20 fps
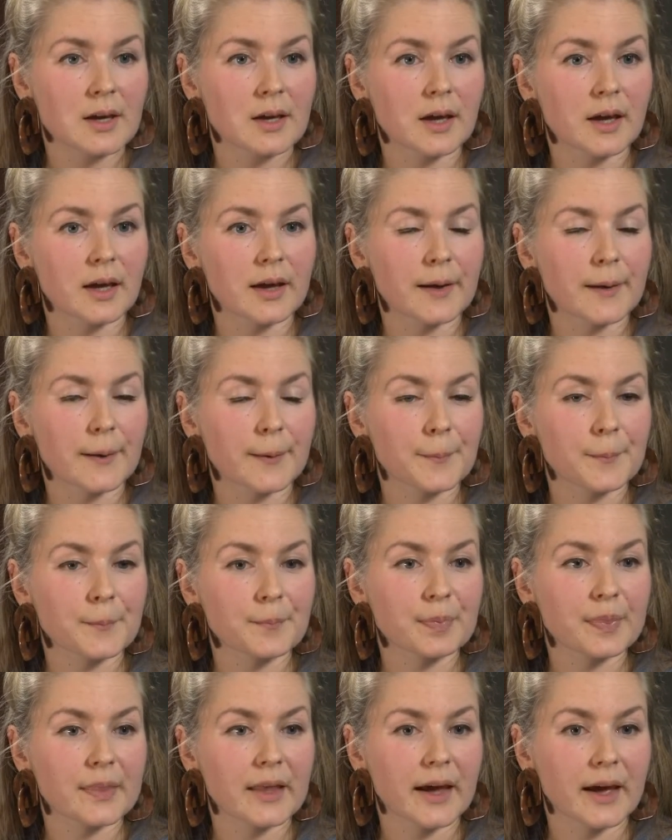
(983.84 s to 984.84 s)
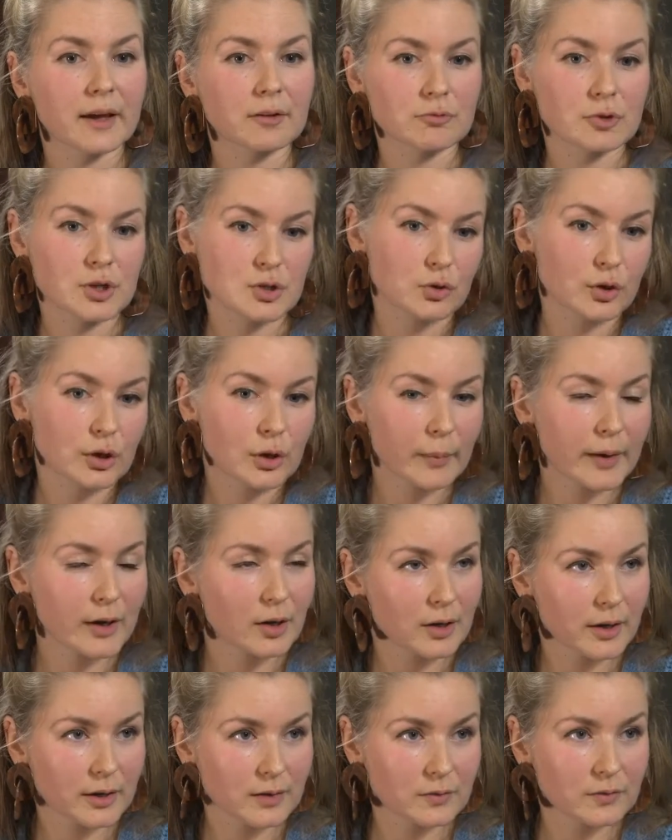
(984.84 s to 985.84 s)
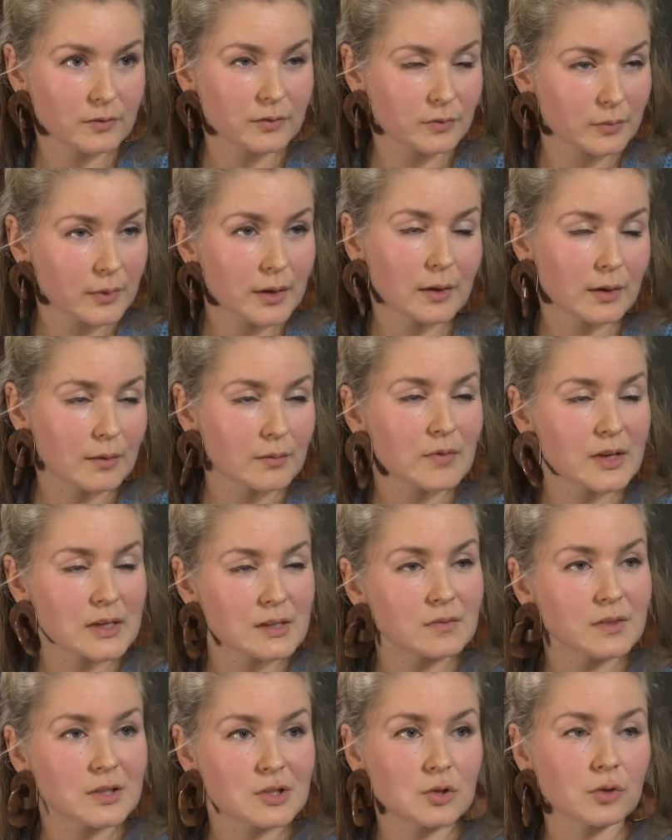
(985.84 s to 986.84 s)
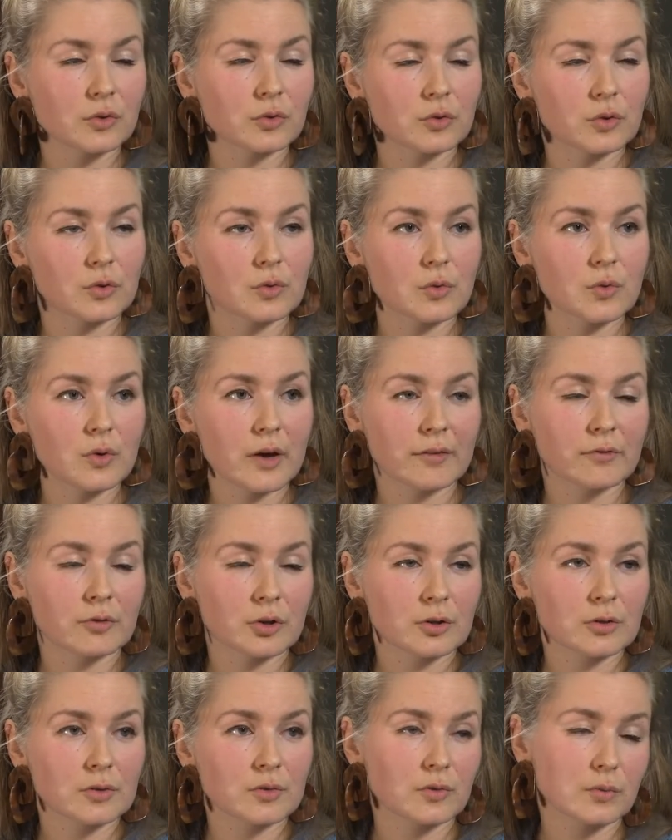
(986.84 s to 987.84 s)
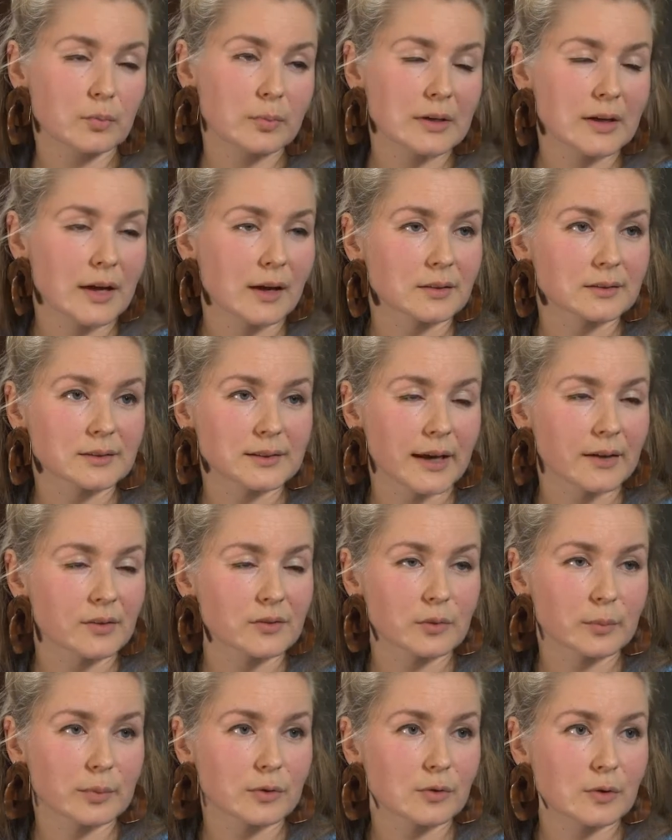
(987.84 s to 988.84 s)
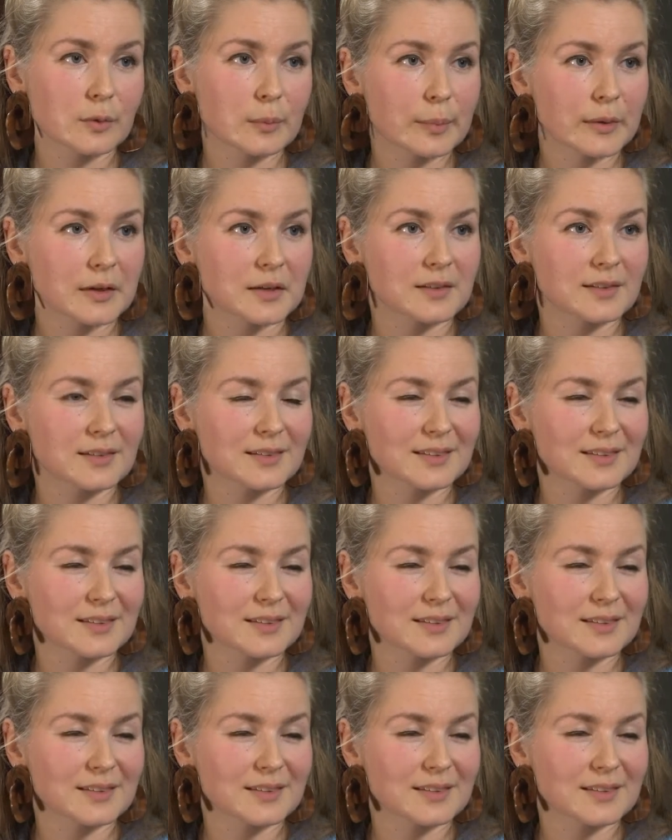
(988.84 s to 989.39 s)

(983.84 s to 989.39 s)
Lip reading: And we're talking about a lot of individuals who have not been held accountable. But